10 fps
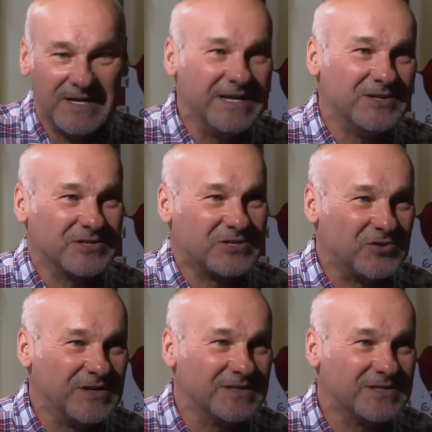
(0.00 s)

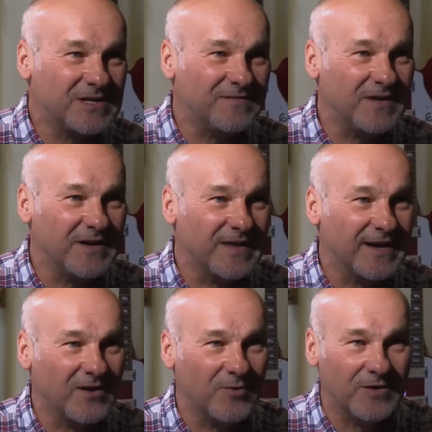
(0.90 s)
industry and stuff like
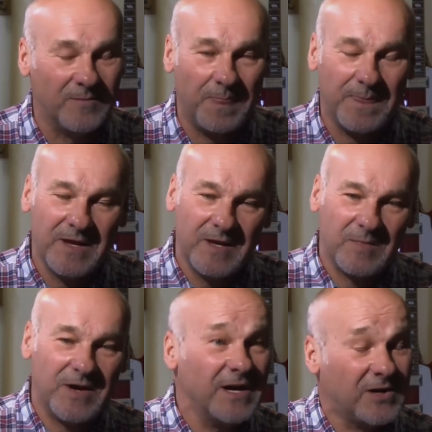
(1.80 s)
that going on.
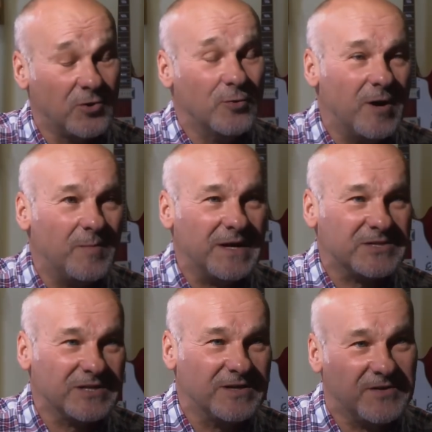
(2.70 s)
But I grew up
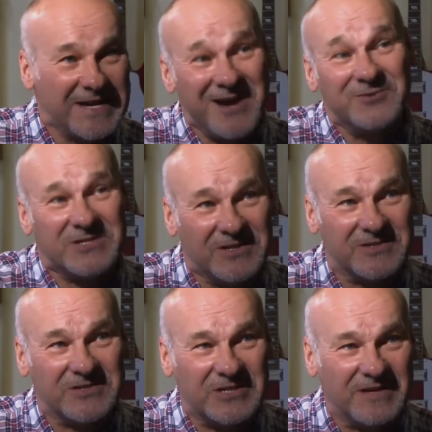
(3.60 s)
actually on the
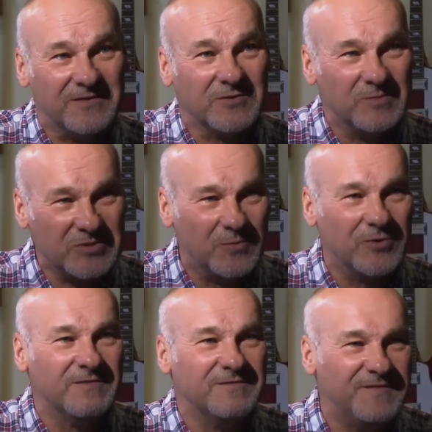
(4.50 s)
outskirts of Sheffield, much
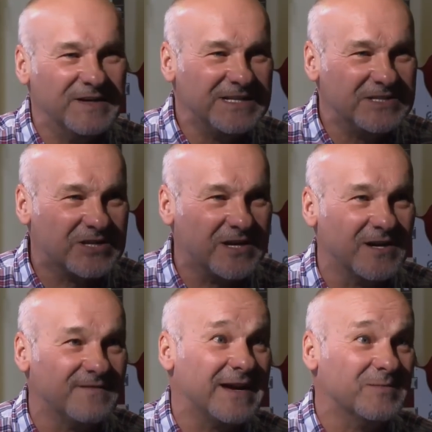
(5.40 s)
more of a village
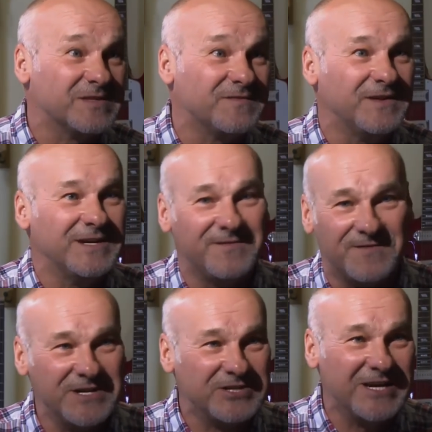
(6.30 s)
kind of atmosphere,
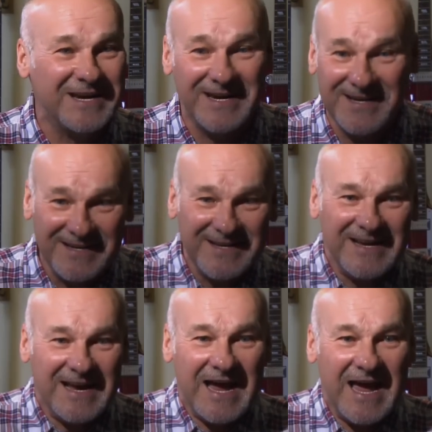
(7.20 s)
fresh air,
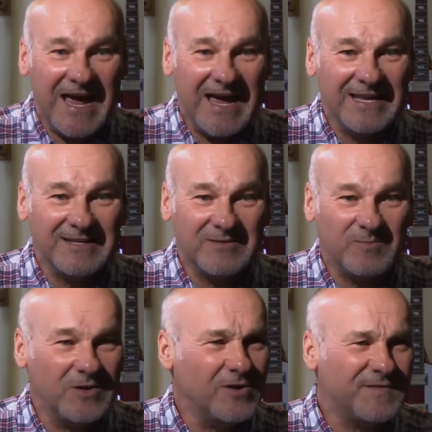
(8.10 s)
and
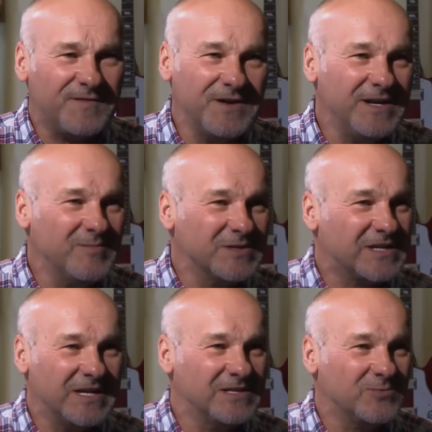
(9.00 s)
a lot of freedom. As
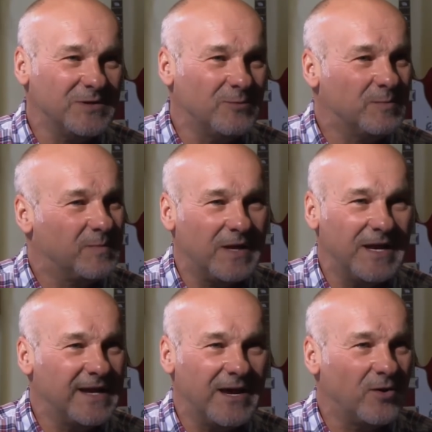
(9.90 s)
kids, we were
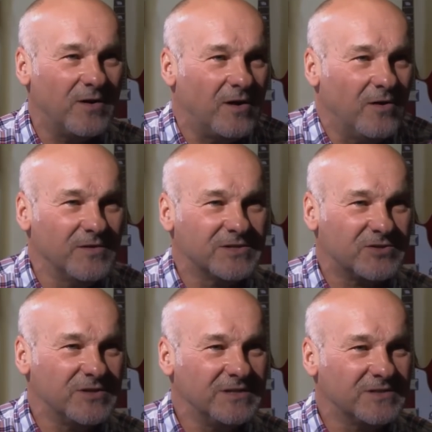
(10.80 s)
played out on the
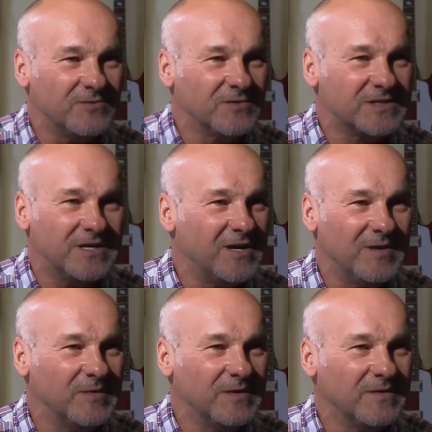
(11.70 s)
streets all the
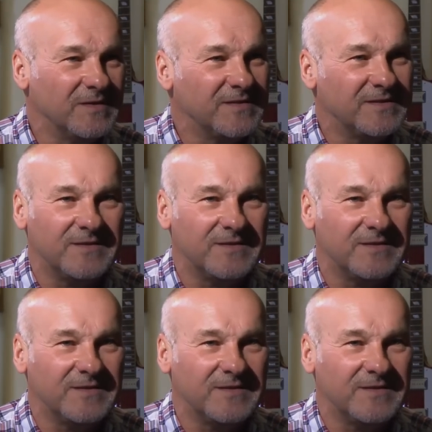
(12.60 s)
time, and